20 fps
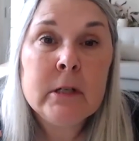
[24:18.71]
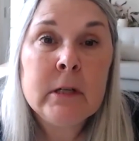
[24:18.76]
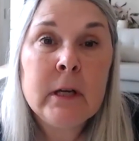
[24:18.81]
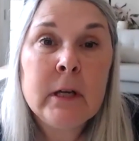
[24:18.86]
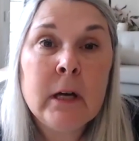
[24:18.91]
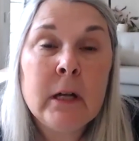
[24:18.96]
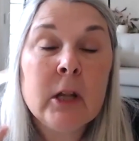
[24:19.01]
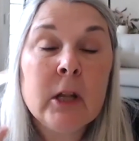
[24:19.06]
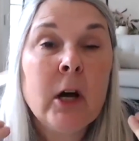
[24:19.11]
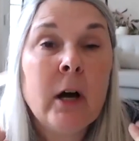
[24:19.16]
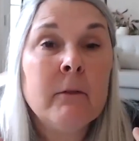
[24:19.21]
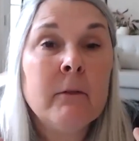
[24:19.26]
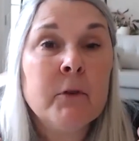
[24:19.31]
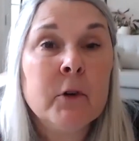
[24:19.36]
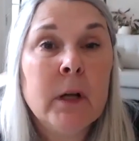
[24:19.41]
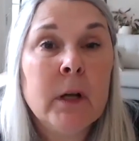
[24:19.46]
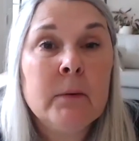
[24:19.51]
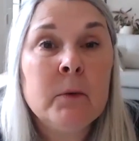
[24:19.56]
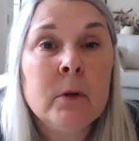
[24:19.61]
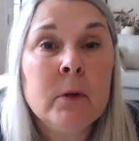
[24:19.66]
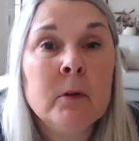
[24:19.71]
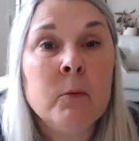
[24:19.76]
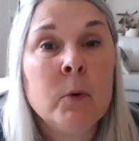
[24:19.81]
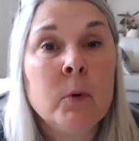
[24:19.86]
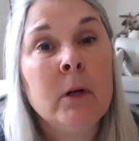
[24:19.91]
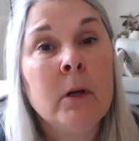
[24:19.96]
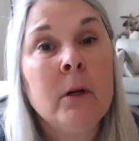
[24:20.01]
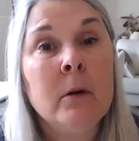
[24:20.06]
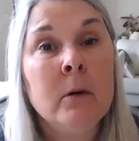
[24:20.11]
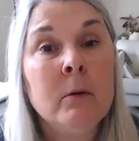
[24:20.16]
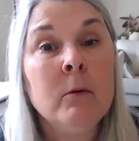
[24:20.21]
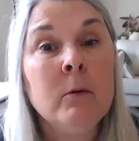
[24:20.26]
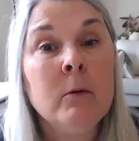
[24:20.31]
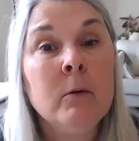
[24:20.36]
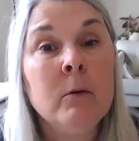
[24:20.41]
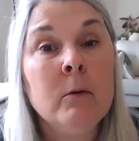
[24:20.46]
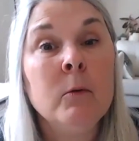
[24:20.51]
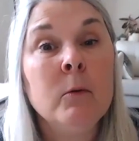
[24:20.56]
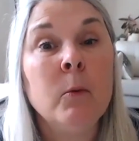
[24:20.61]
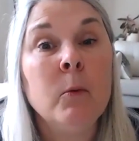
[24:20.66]
get comfort level of what do you
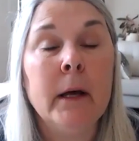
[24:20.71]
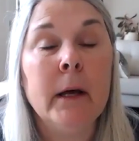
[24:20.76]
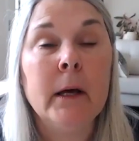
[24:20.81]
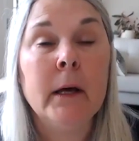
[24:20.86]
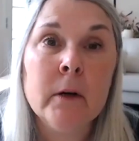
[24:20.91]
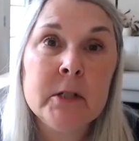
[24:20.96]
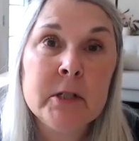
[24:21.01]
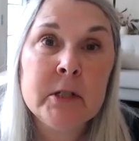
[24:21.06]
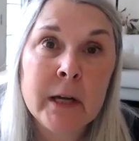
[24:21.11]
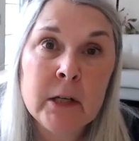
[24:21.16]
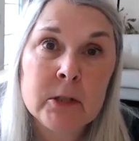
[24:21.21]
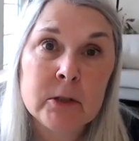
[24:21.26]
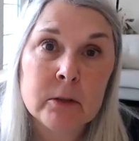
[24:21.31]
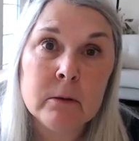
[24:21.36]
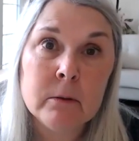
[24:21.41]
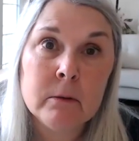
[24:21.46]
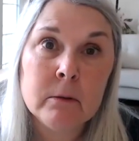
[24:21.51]
want out of your education,